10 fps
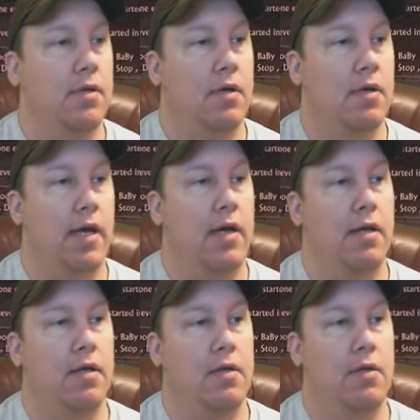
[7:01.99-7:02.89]
okay,
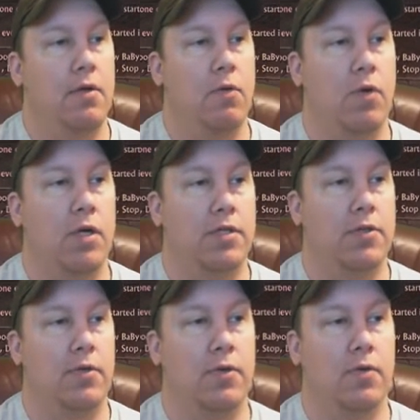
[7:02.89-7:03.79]
you want
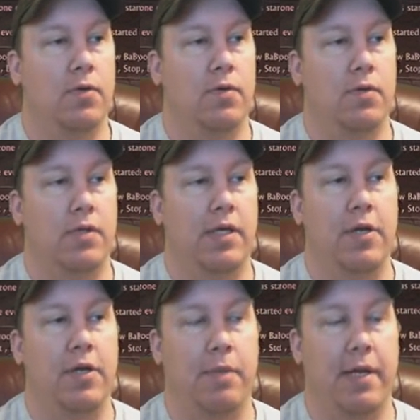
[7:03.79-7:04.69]
to get
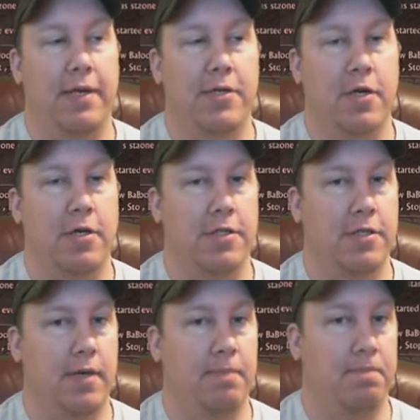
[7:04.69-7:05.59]
your planar charges
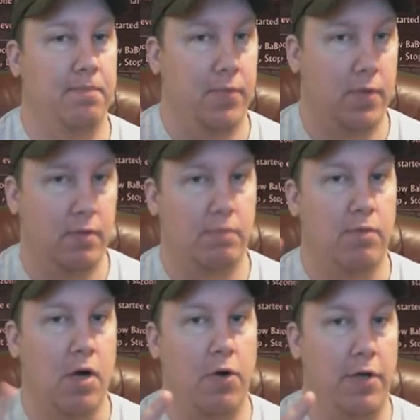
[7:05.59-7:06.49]
up
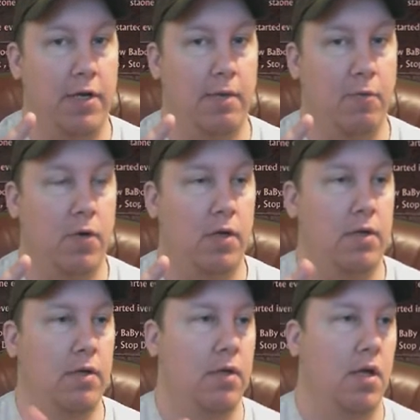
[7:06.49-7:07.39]
Priority number
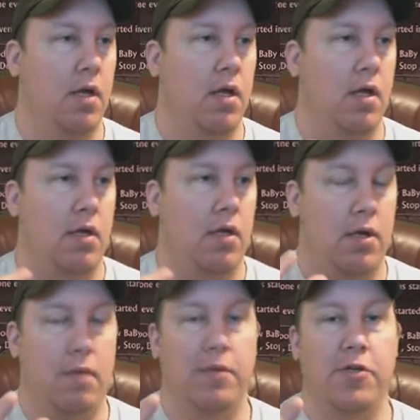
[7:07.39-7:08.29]
one.
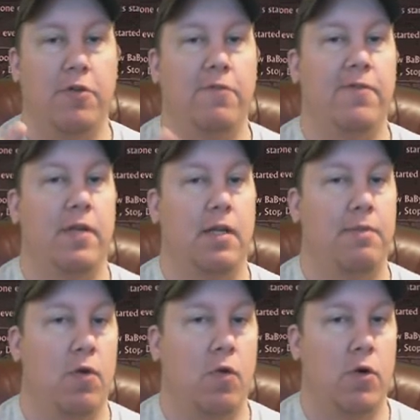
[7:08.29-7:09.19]
Number two, fill up
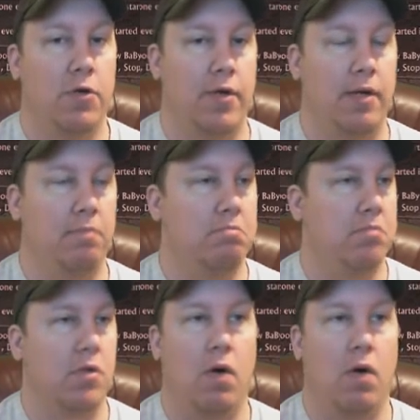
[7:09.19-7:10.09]
your war tree.
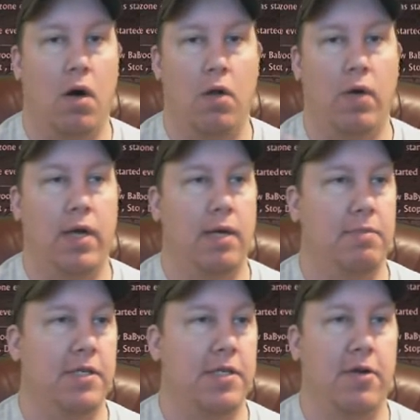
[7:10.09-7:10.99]
Go all the way up
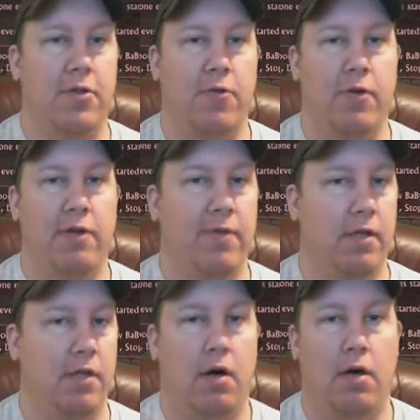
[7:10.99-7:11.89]
to tier three,
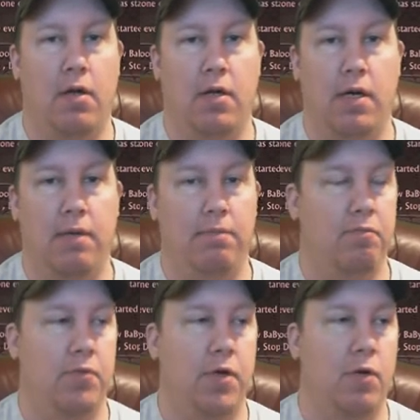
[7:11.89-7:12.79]
fill it all
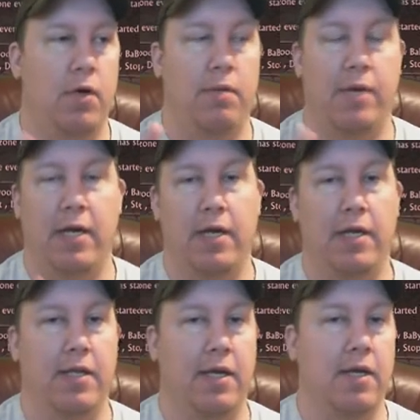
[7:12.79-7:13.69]
up. Don't worry about
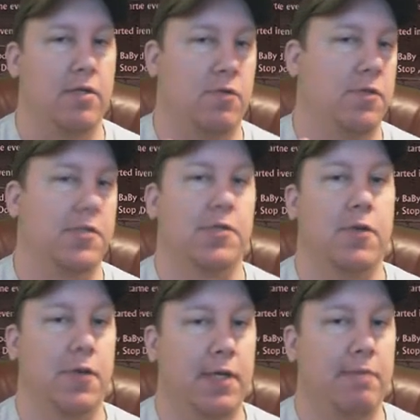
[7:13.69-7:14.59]
anything else. We're just
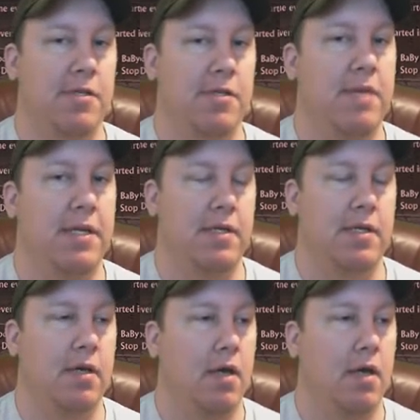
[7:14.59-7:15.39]
going to keep this basic.